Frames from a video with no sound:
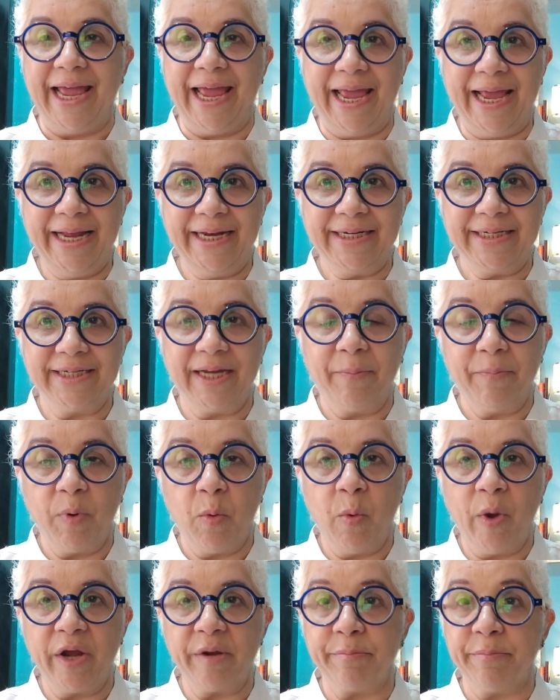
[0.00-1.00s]
And number
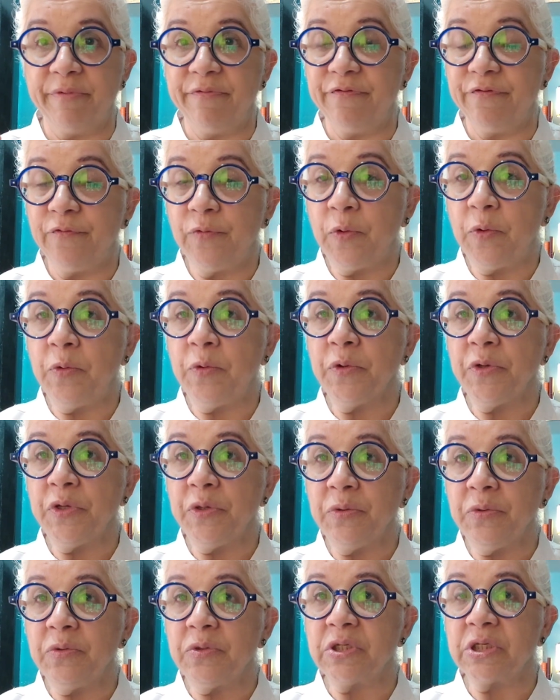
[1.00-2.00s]
1, before
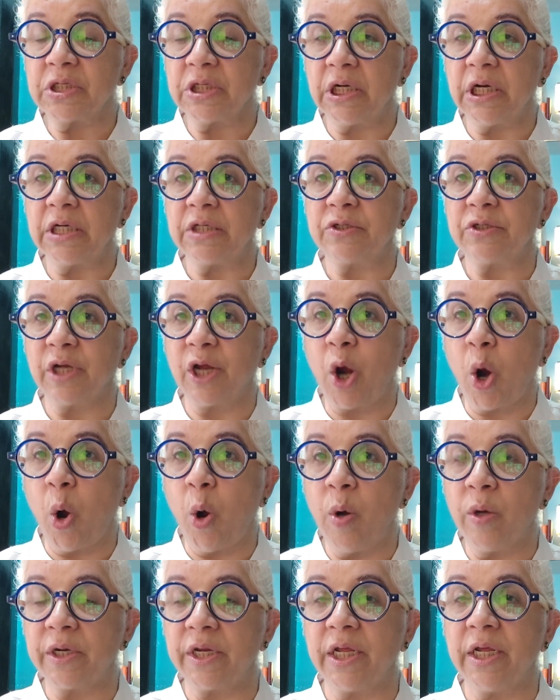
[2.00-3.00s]
you start
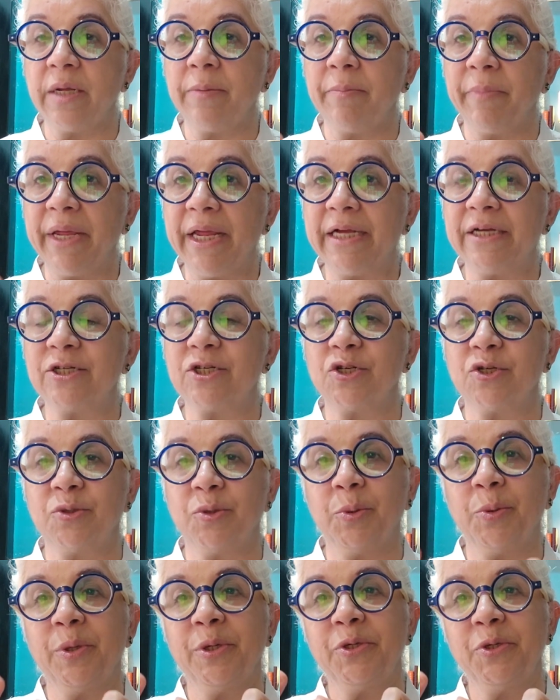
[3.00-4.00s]
recording, make
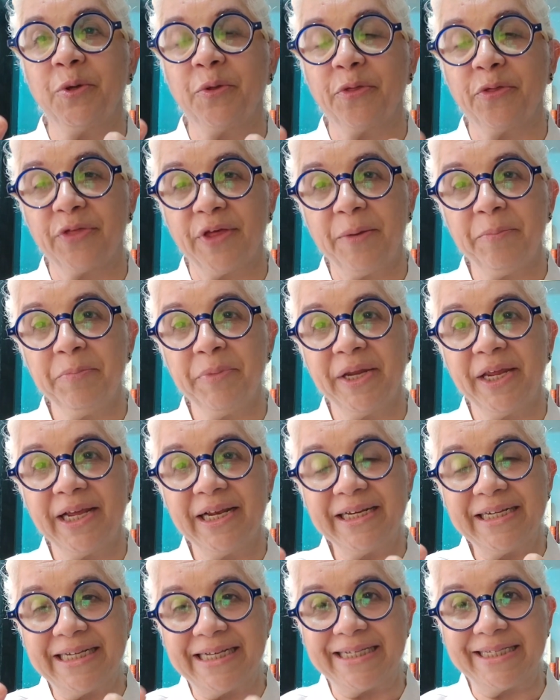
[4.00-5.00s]
sure your
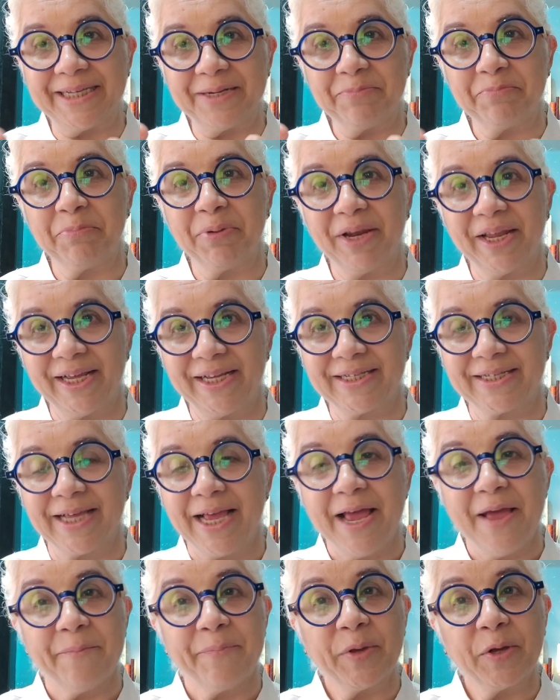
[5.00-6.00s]
thumbnail is in place.
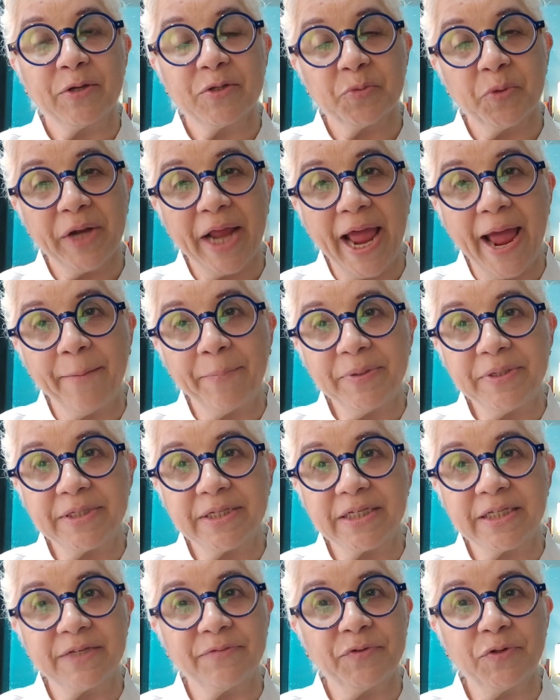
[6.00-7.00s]
Because what happens
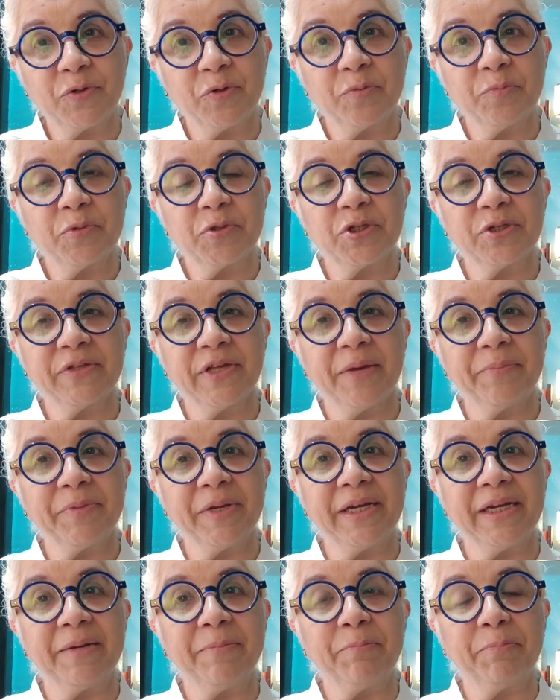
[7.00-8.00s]
is if you don't put your
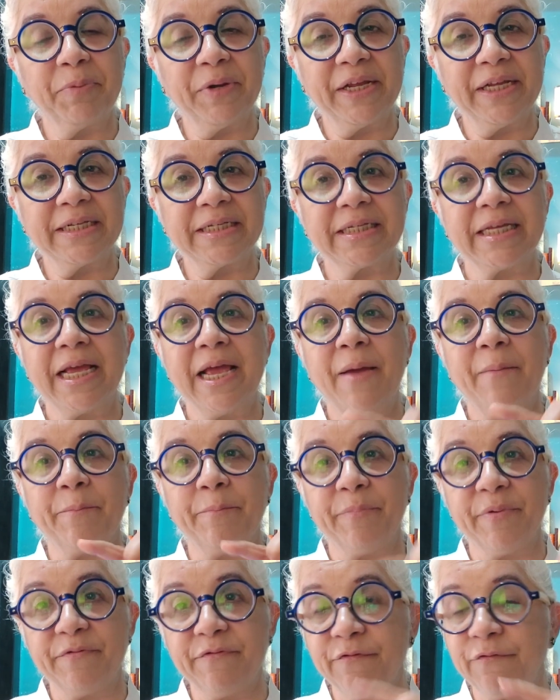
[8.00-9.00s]
thumbnail in place
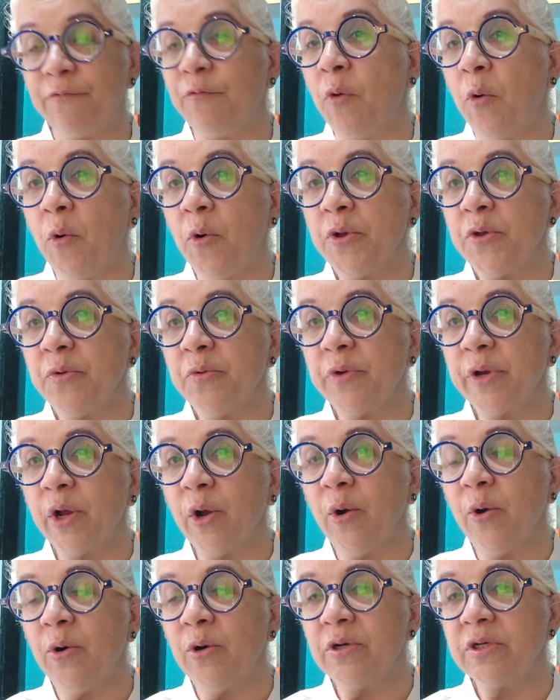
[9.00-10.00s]
before you
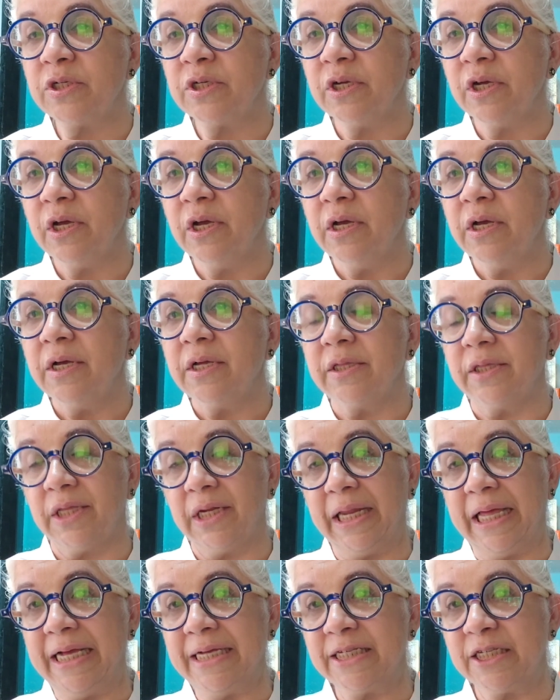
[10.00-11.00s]
record, the
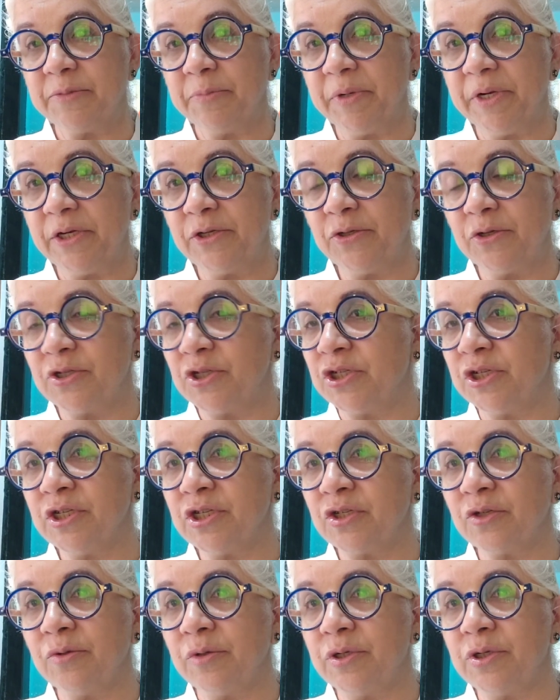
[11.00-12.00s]
last minute you're
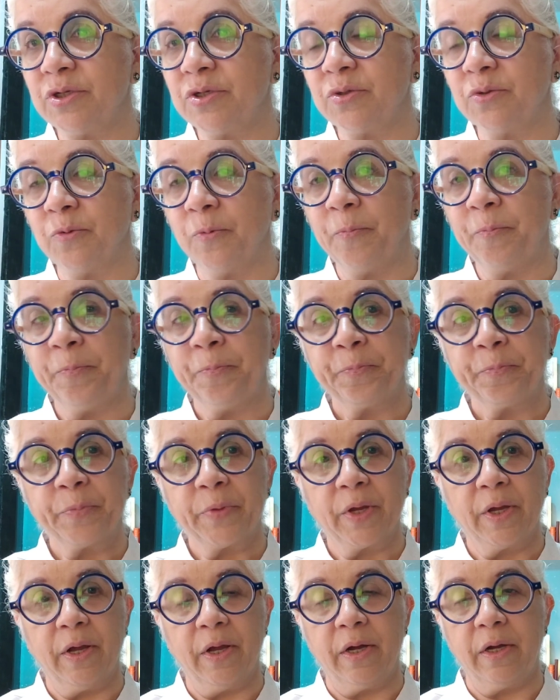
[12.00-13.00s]
just going to,
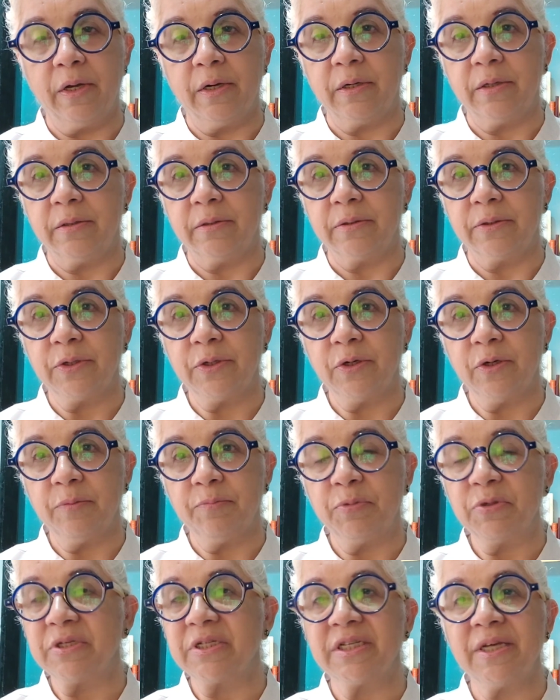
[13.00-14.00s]

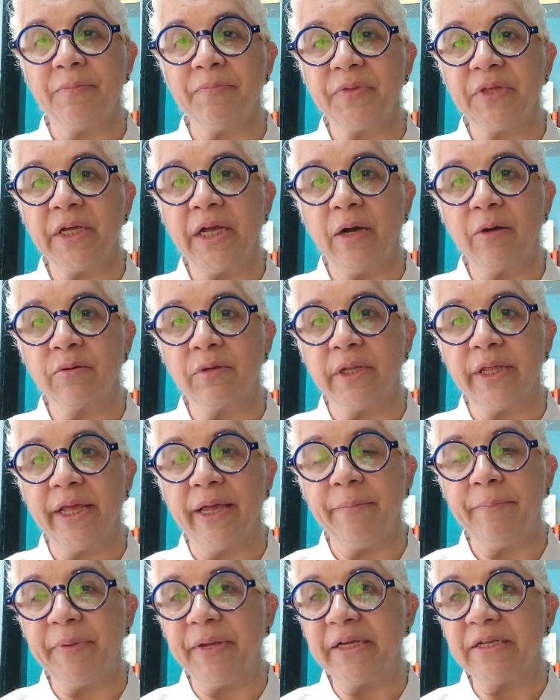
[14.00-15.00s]
put something out
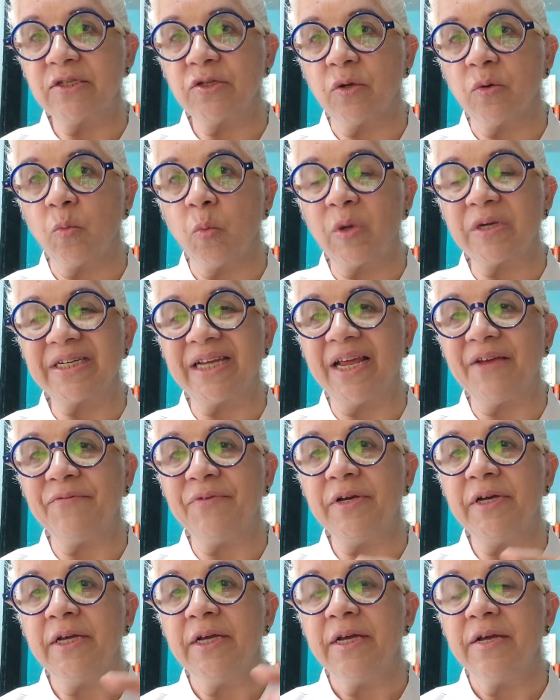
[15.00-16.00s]
there based on
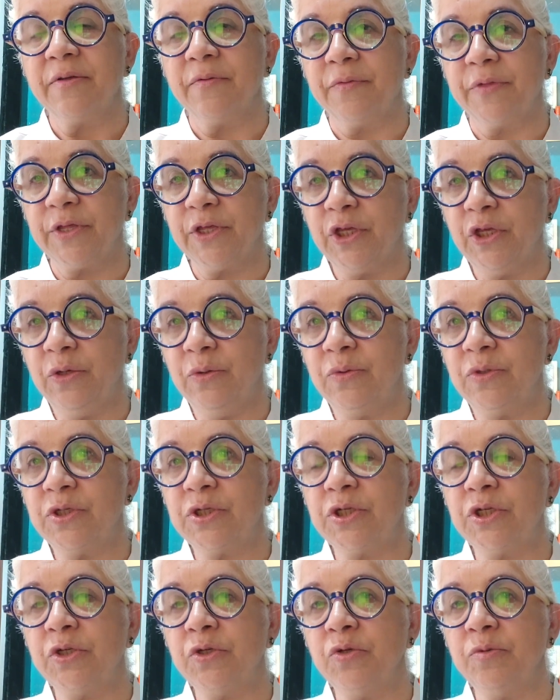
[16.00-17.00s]
whatever the
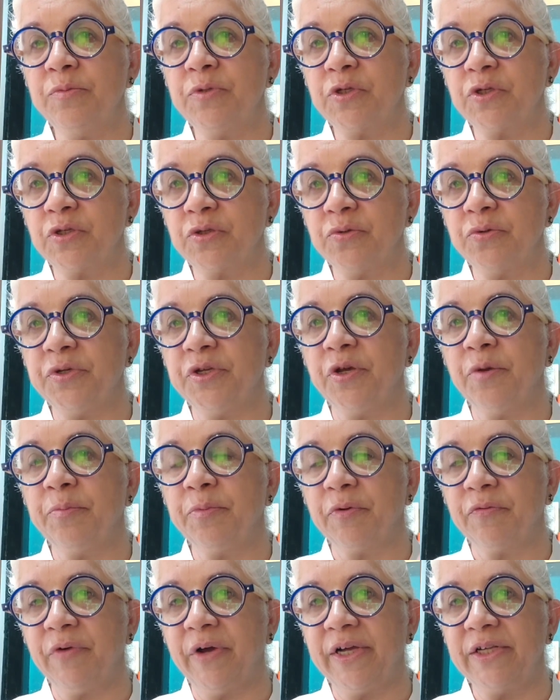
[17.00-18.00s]
YouTube studio
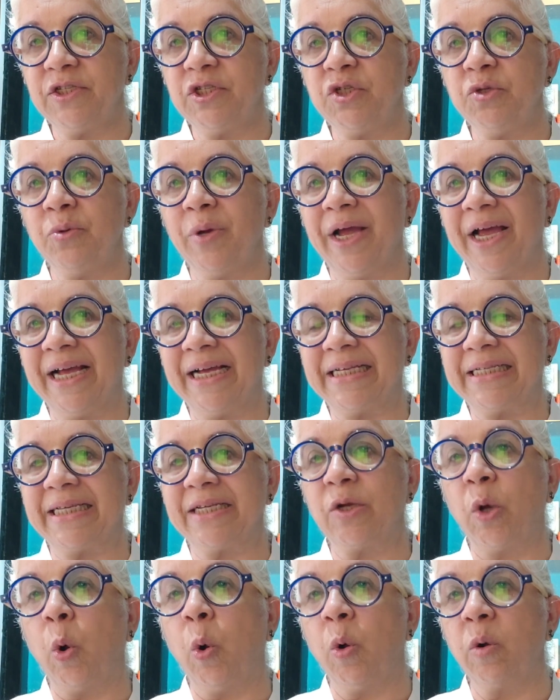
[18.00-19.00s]
provides you as
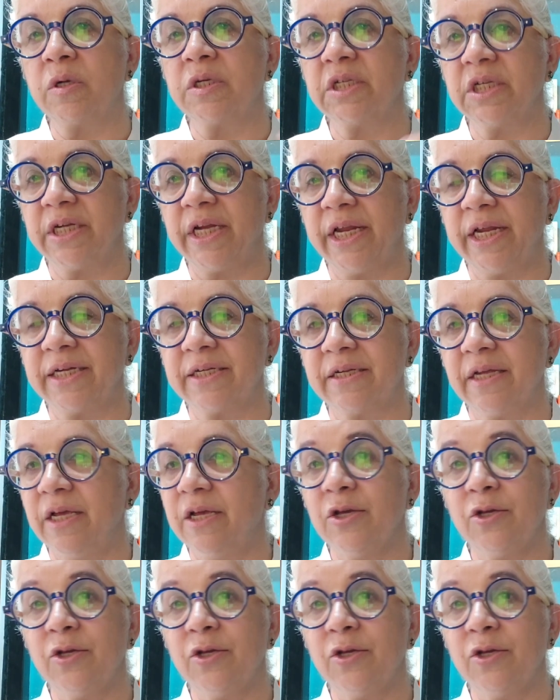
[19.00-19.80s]
an alternate.